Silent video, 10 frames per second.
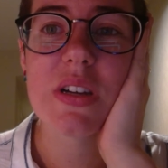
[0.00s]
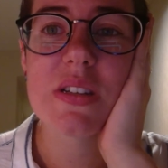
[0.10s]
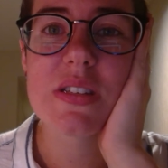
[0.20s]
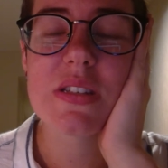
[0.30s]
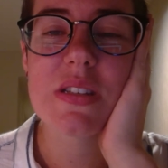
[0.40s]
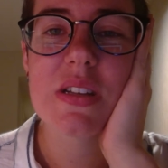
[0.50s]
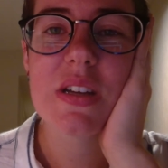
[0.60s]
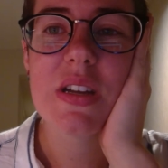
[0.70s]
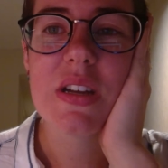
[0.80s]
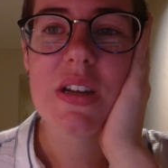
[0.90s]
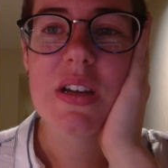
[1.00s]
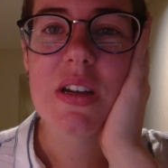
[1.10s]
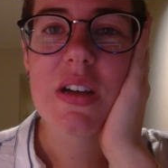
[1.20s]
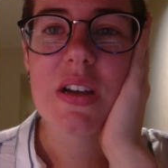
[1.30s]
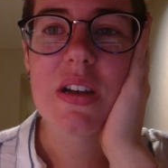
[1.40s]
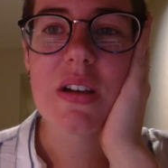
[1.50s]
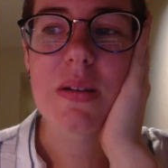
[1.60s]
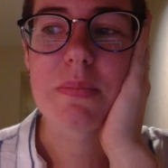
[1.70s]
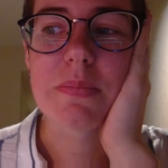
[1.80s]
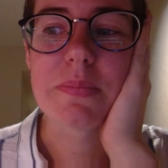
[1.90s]
It's
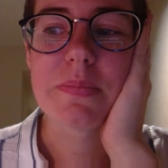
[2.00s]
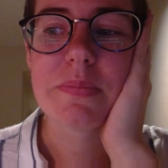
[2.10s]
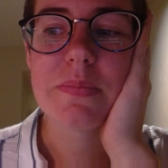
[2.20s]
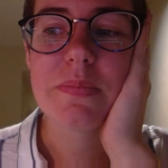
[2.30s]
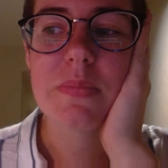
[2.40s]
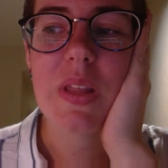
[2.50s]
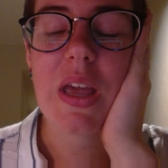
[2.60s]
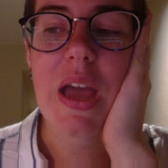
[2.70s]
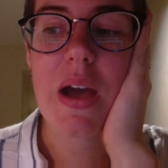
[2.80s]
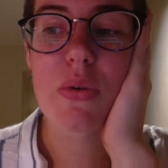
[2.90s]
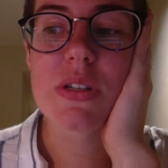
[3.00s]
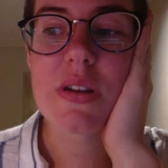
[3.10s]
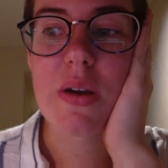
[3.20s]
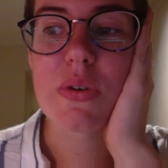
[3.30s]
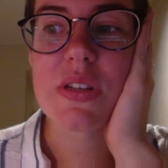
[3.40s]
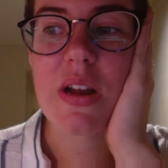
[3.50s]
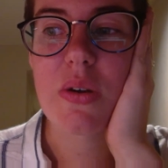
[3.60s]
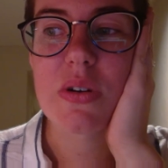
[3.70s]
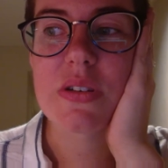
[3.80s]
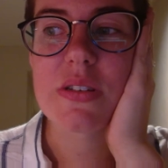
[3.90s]
like hours and hours and
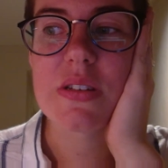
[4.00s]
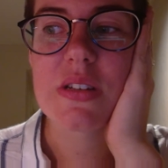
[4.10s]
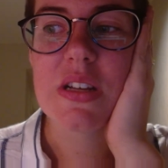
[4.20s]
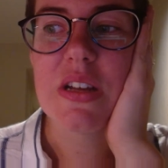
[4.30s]
hours,